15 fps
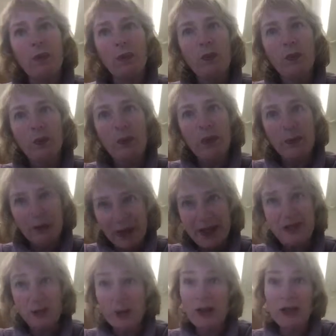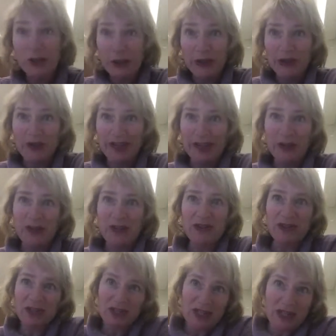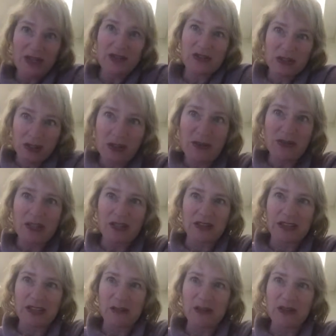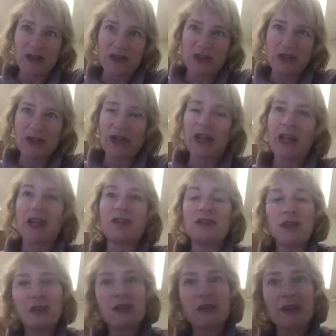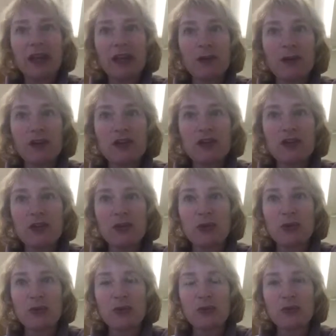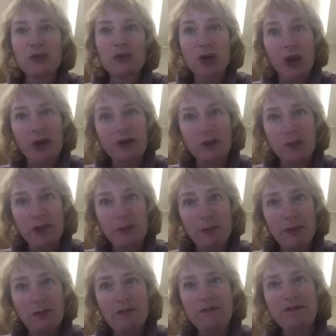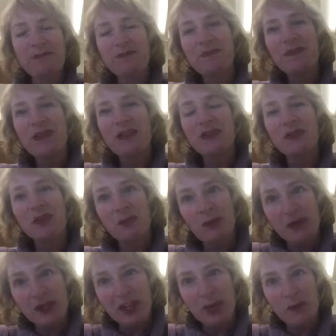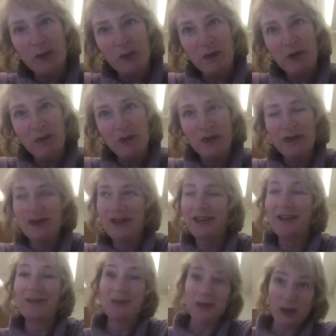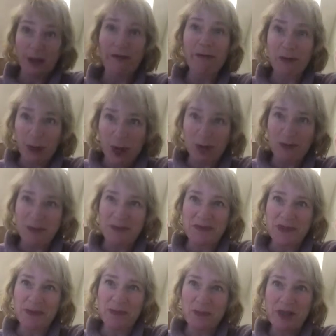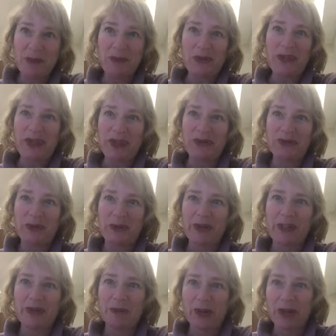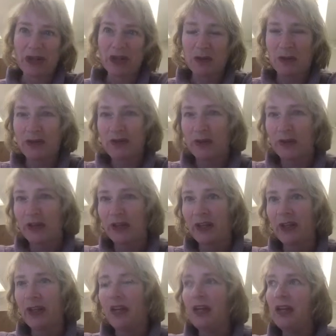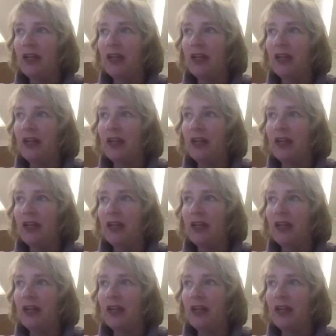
the best way to learn a language is to use the language. And to use the language to talk to people, to communicate with people, to solve problems with people like you're doing in project-based learning,